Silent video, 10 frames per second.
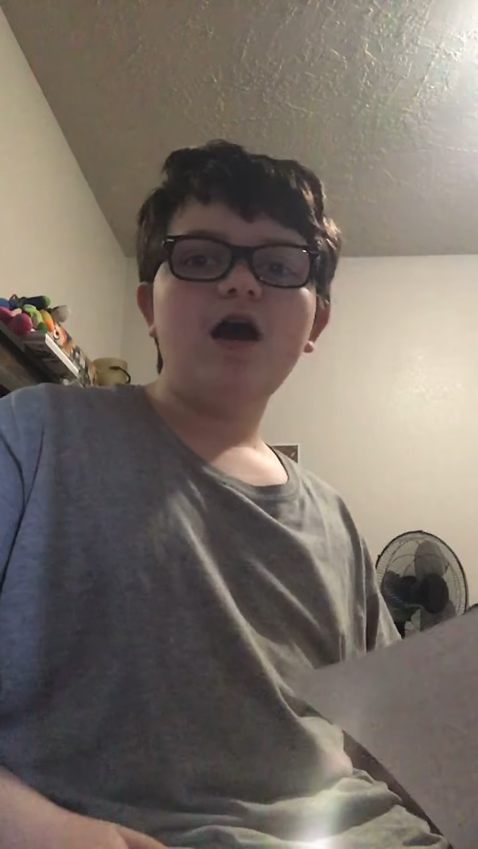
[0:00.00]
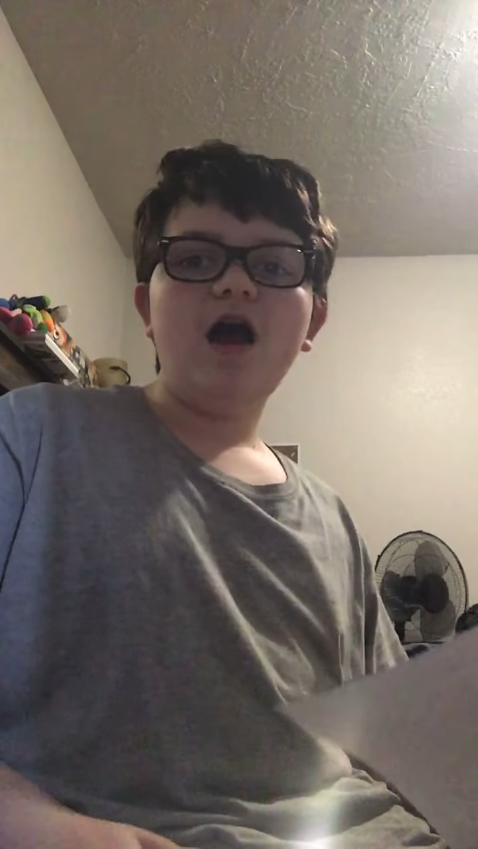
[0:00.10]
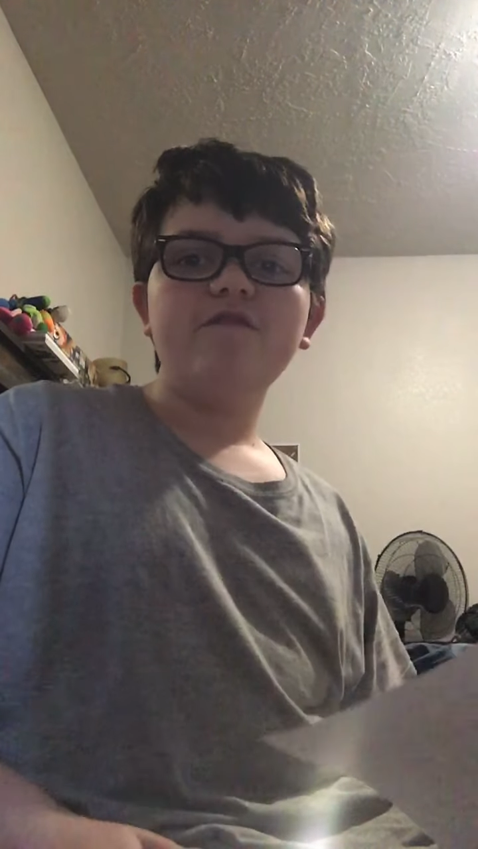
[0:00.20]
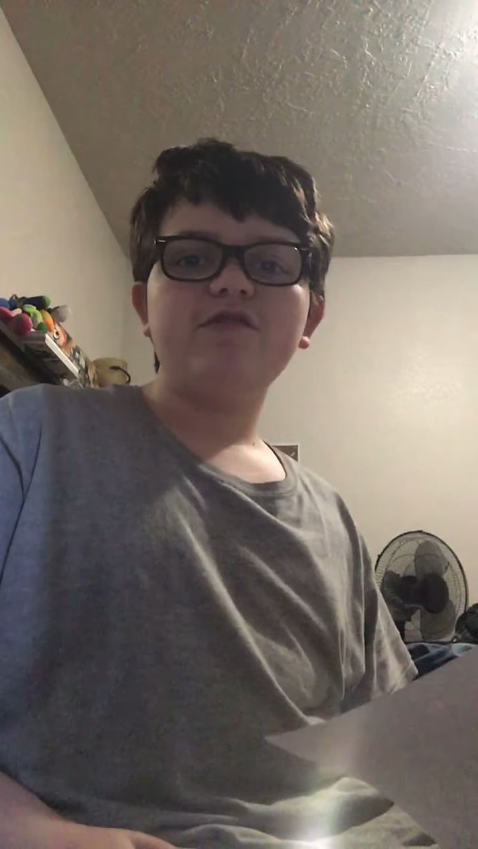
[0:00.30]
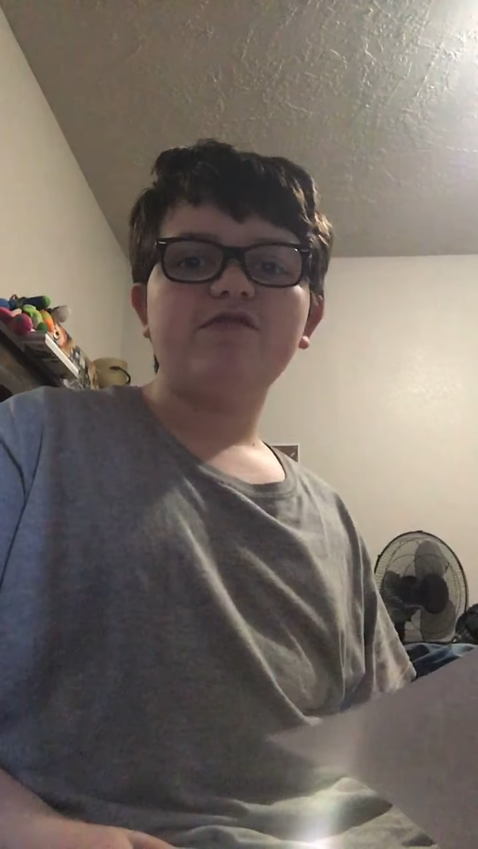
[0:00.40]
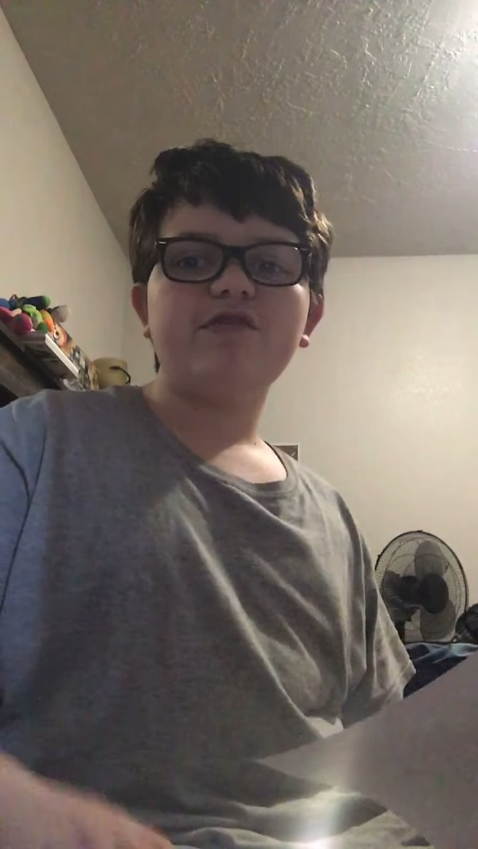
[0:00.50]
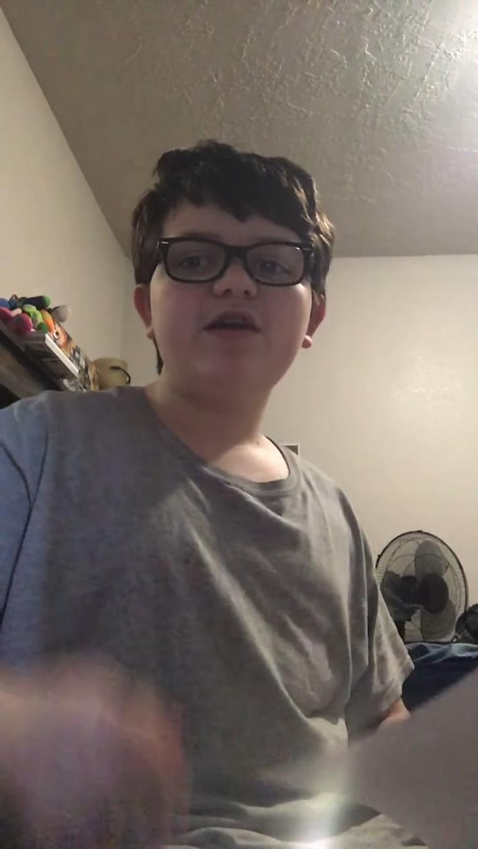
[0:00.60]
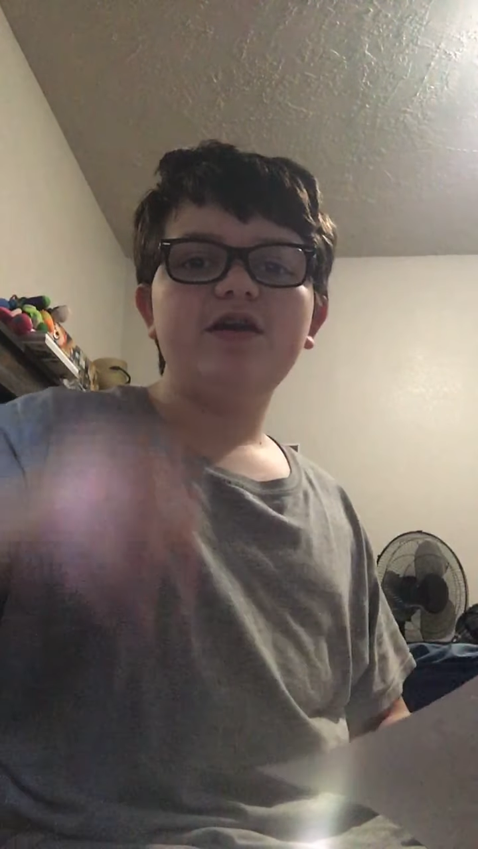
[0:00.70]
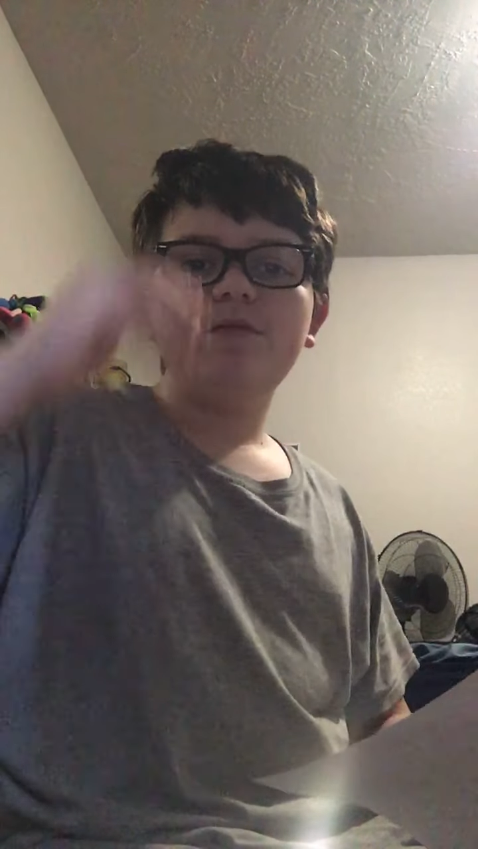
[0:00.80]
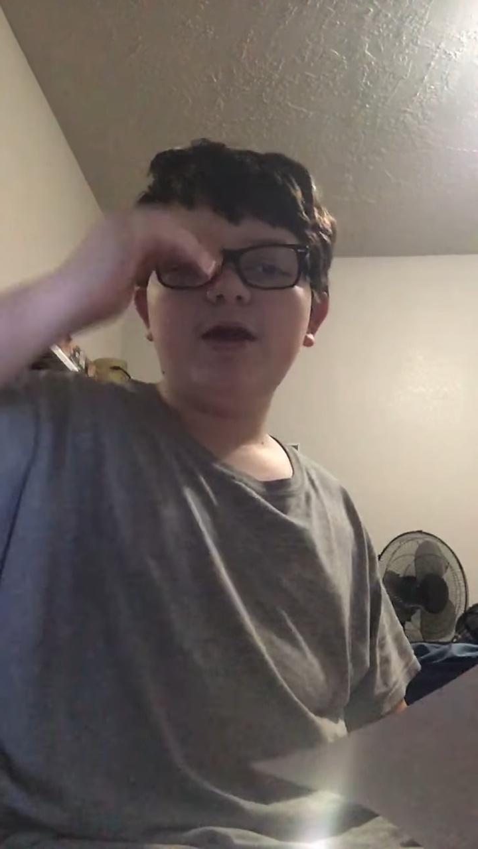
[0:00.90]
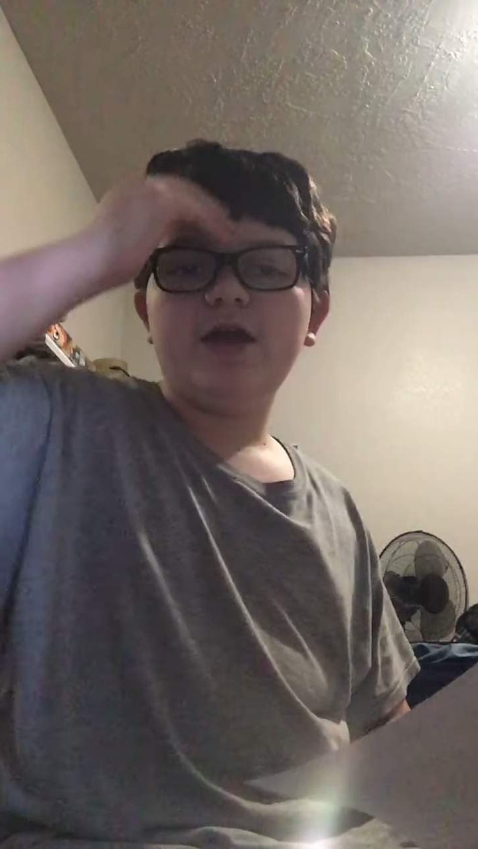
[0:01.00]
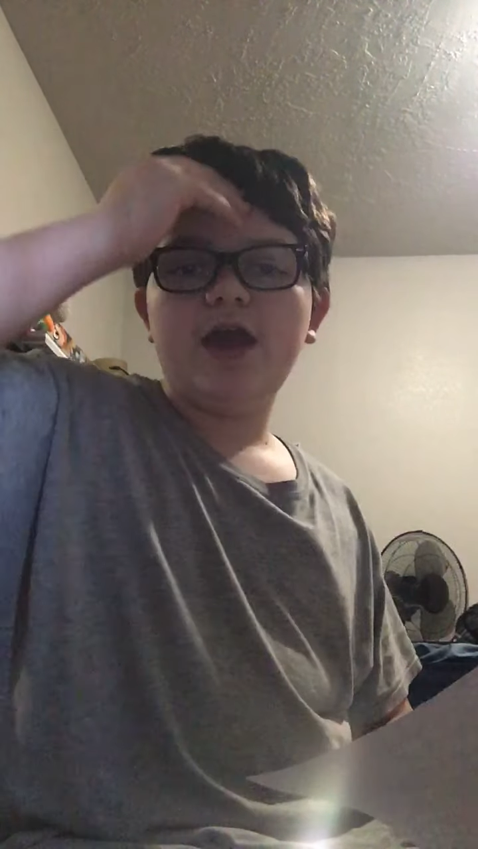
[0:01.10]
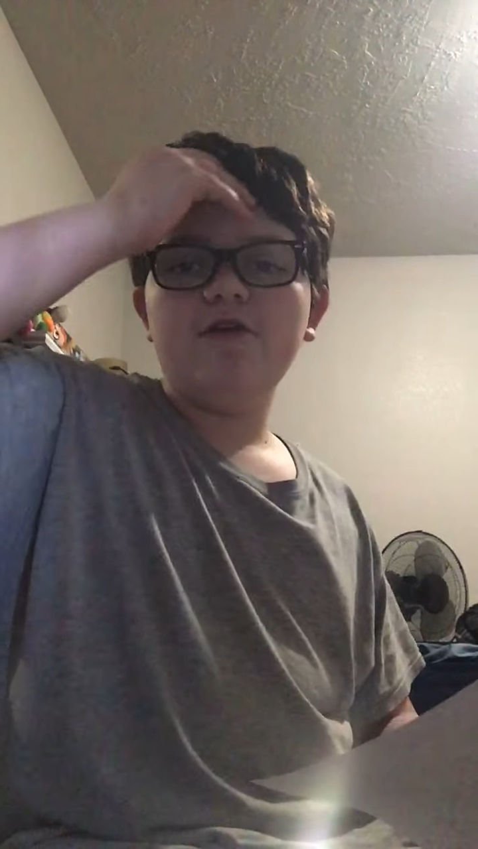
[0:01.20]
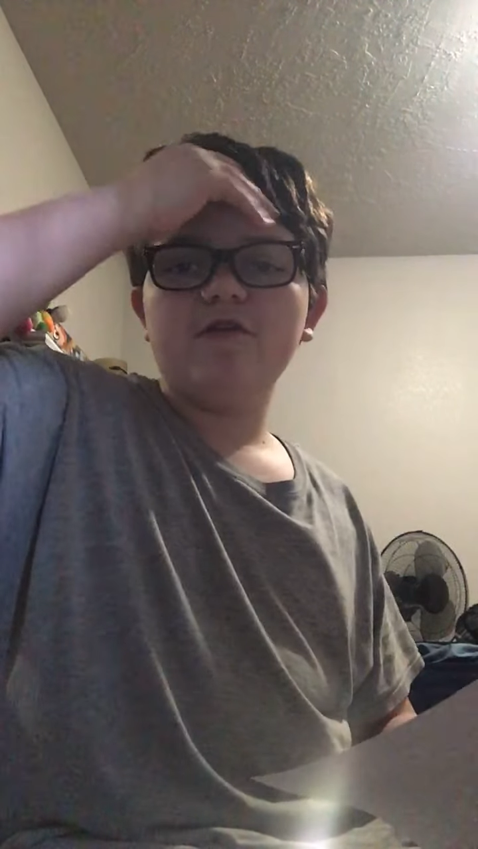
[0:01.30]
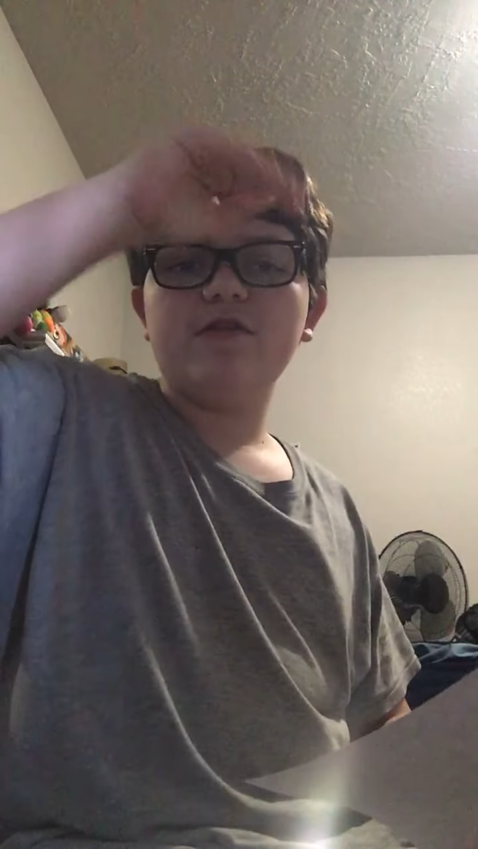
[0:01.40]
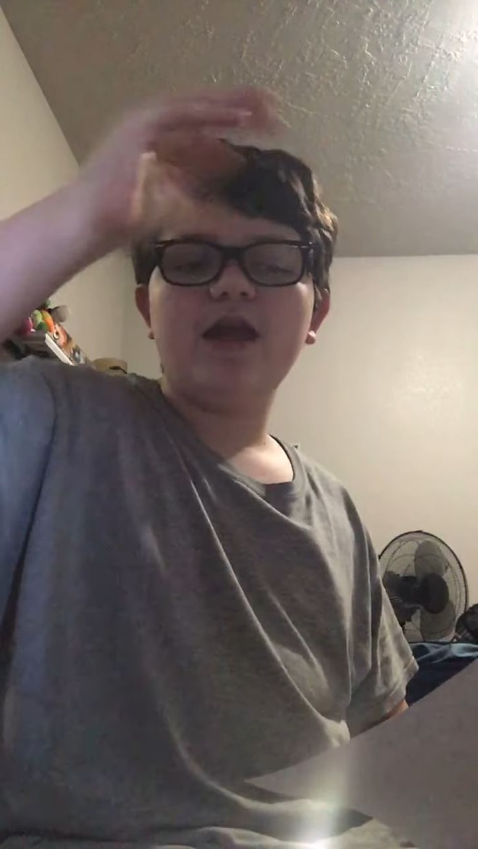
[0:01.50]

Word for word: Obviously, my hair is